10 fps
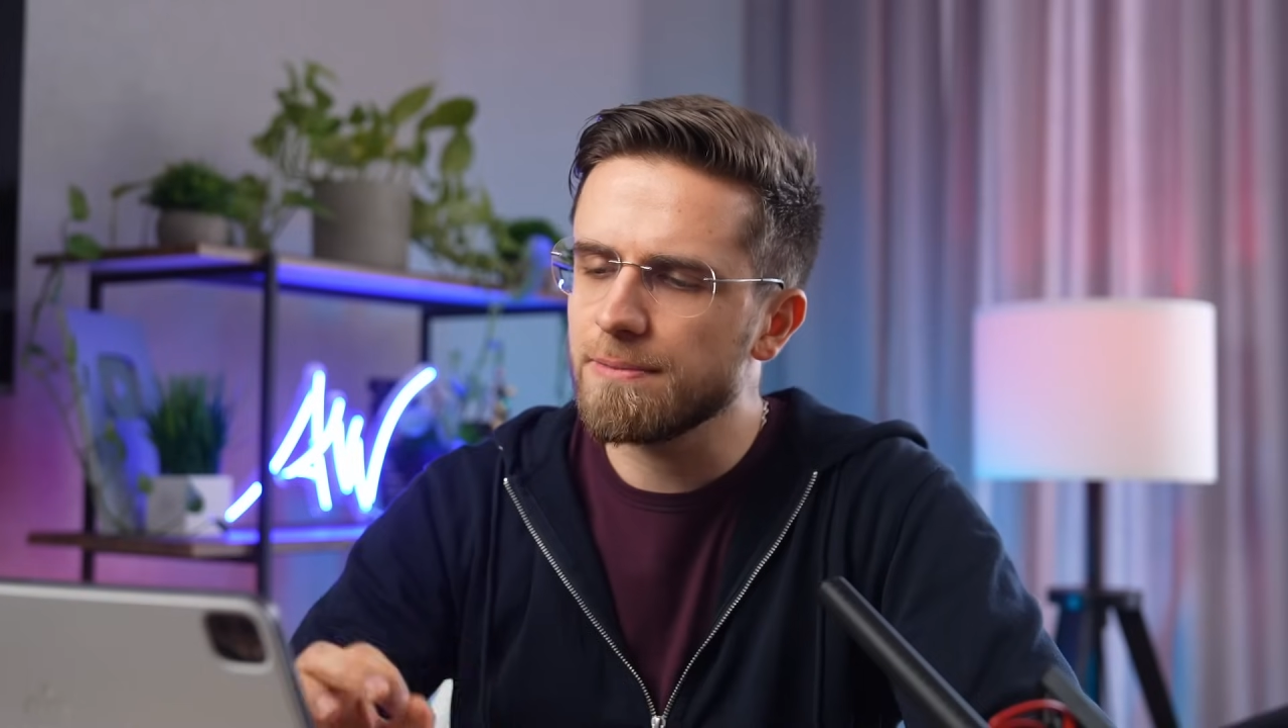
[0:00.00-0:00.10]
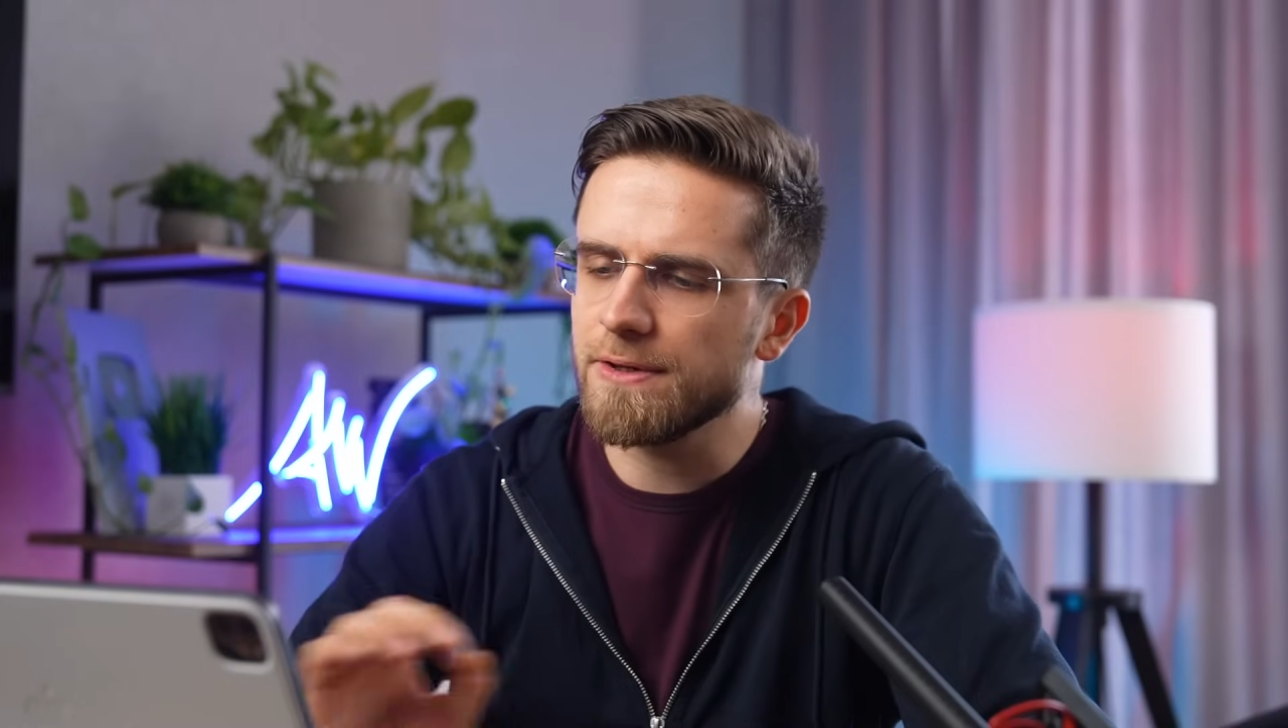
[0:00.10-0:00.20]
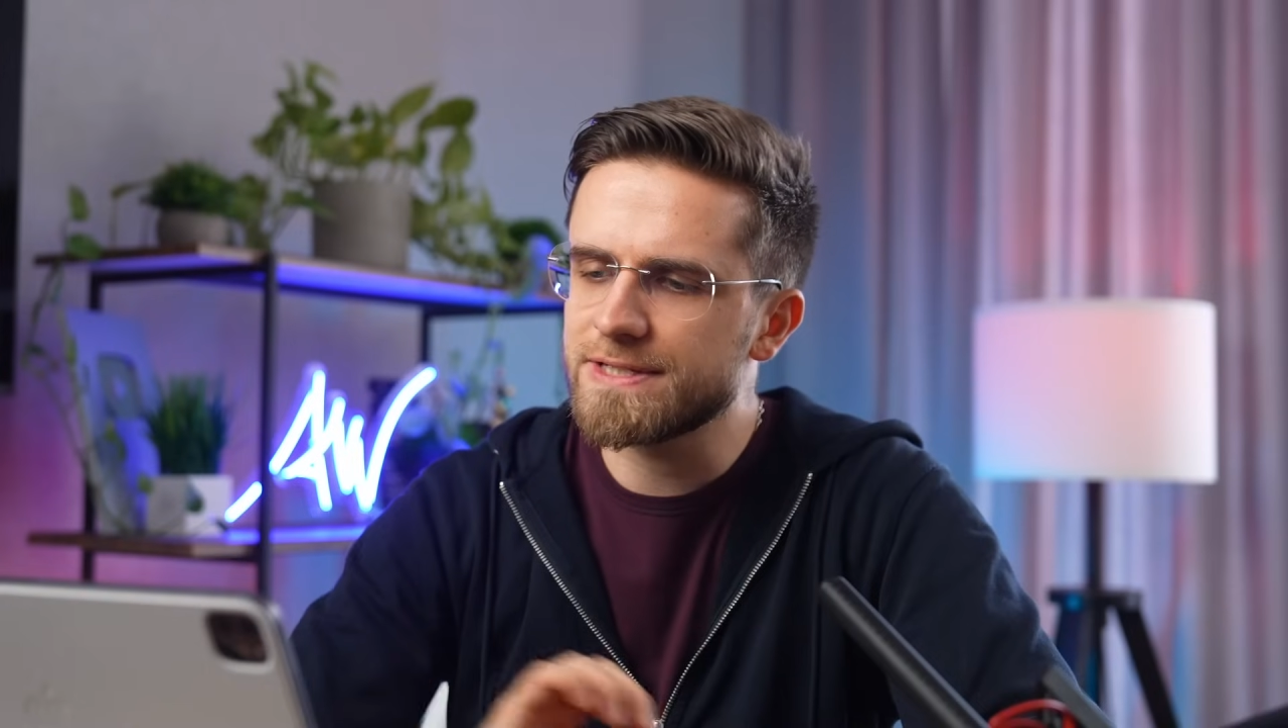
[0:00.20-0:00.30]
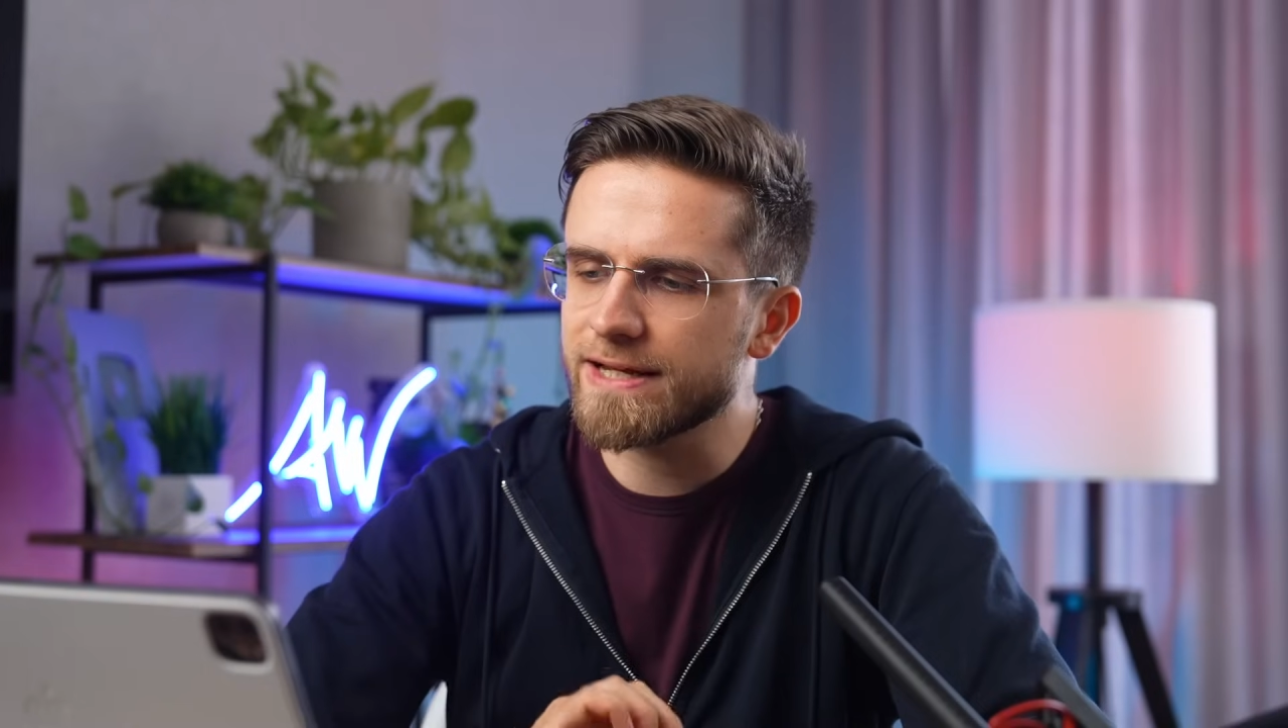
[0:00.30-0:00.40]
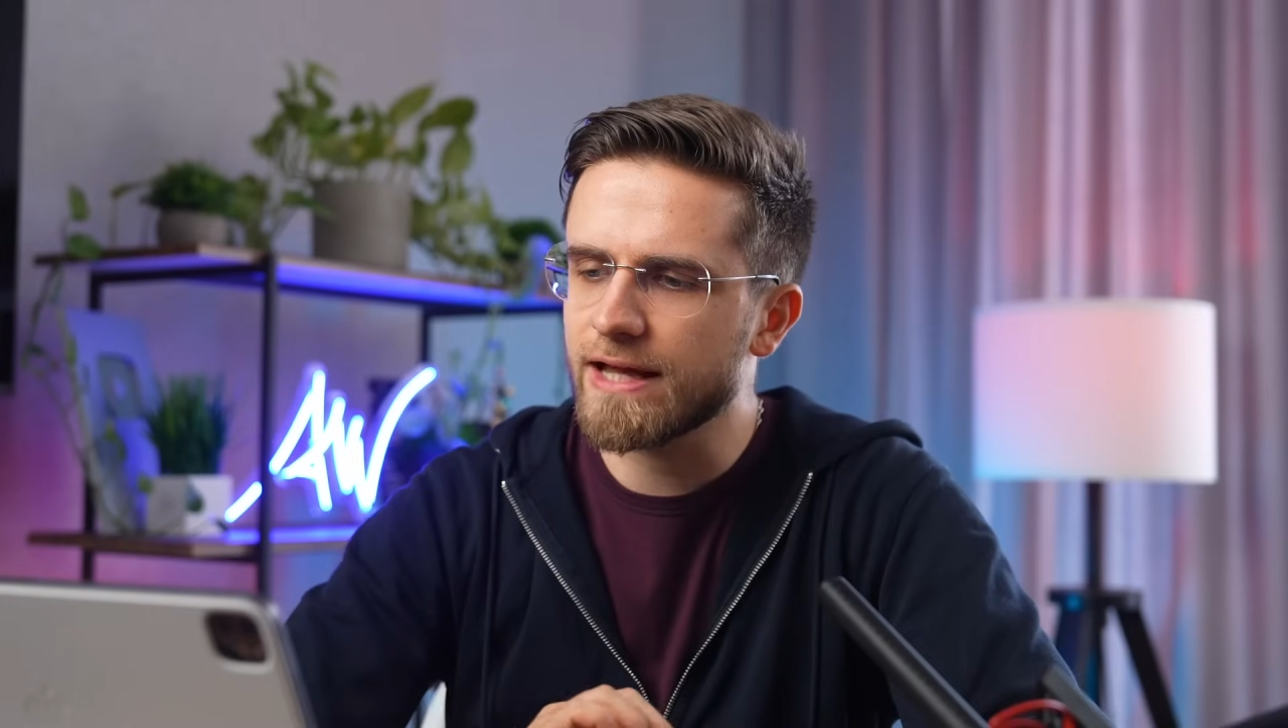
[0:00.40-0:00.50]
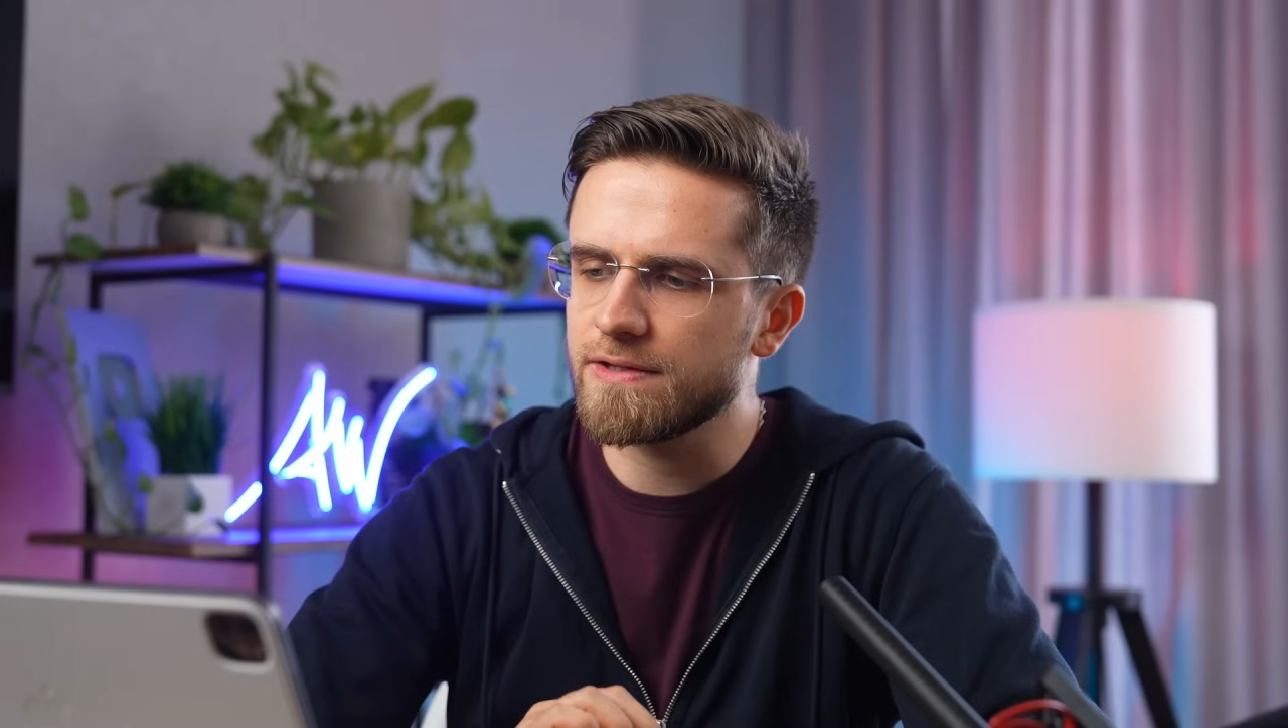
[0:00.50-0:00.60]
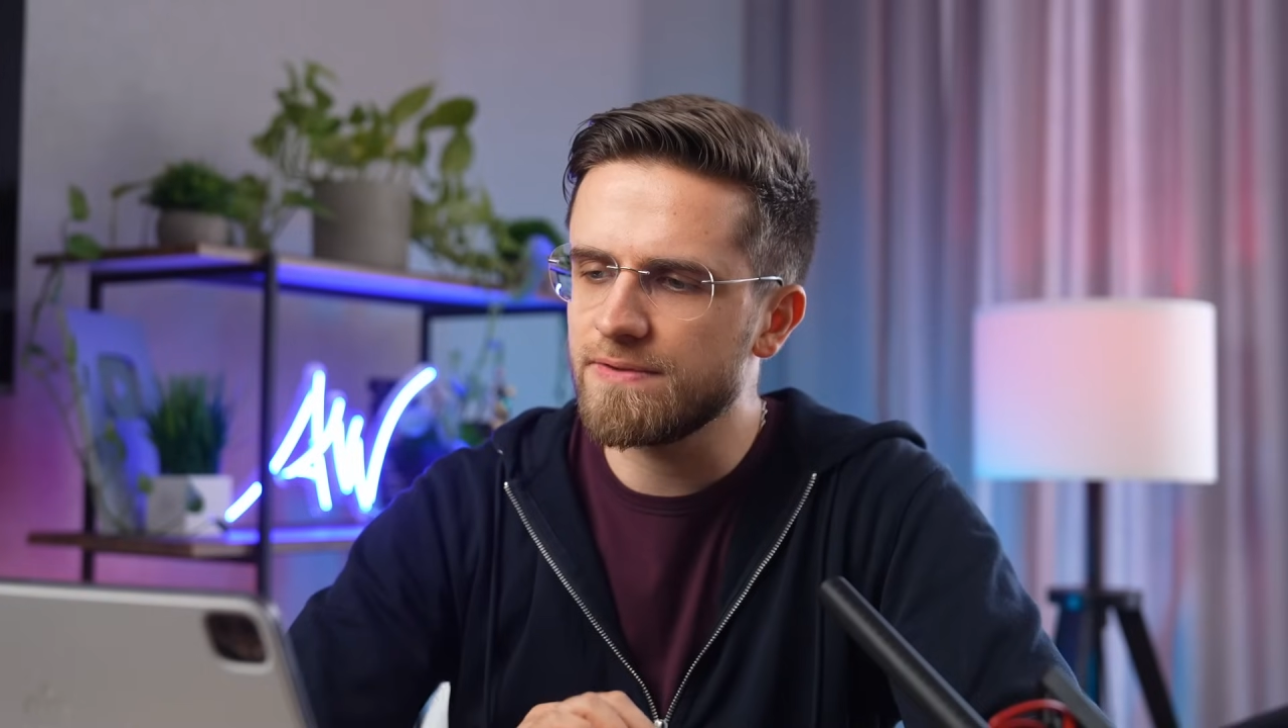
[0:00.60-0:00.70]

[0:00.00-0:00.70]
music and the